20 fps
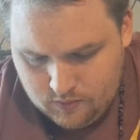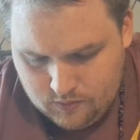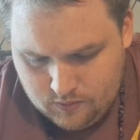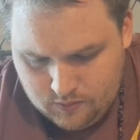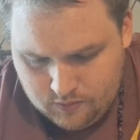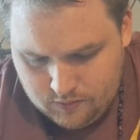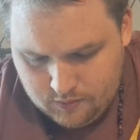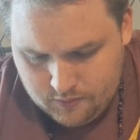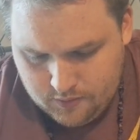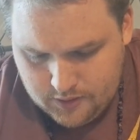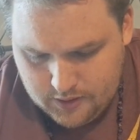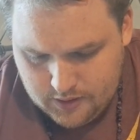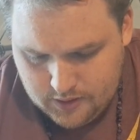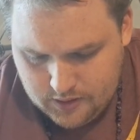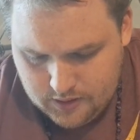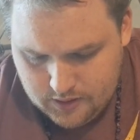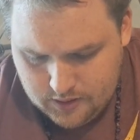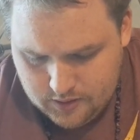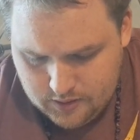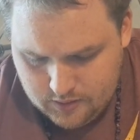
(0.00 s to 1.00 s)

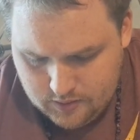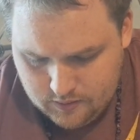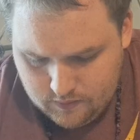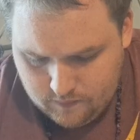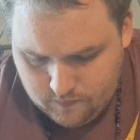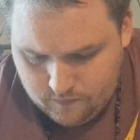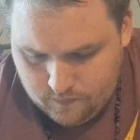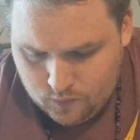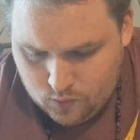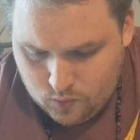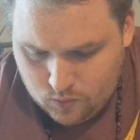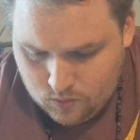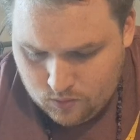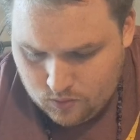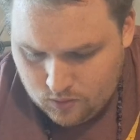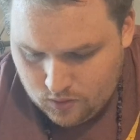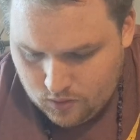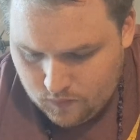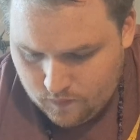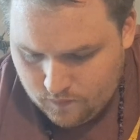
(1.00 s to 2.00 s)
3,
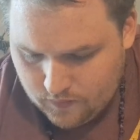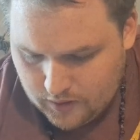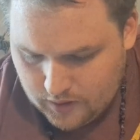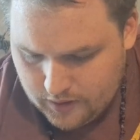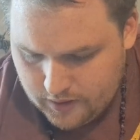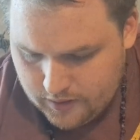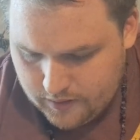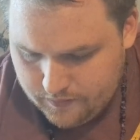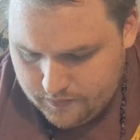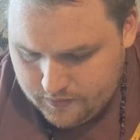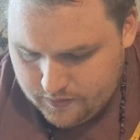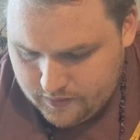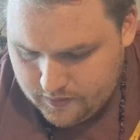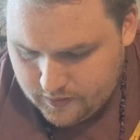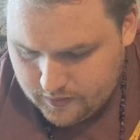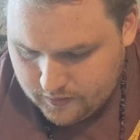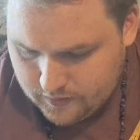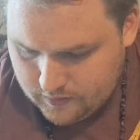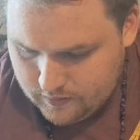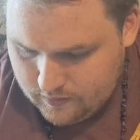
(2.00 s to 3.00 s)
4, 5,
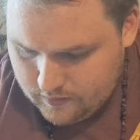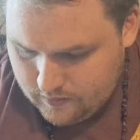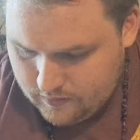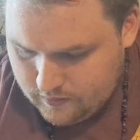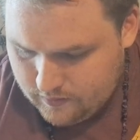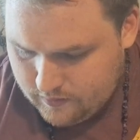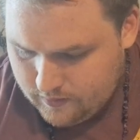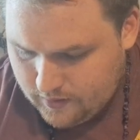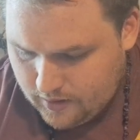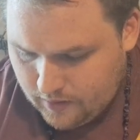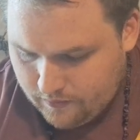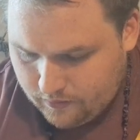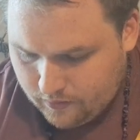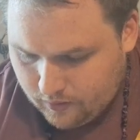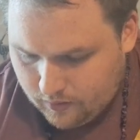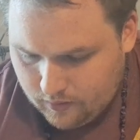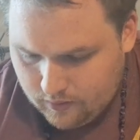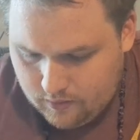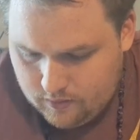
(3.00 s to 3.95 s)
6, 7.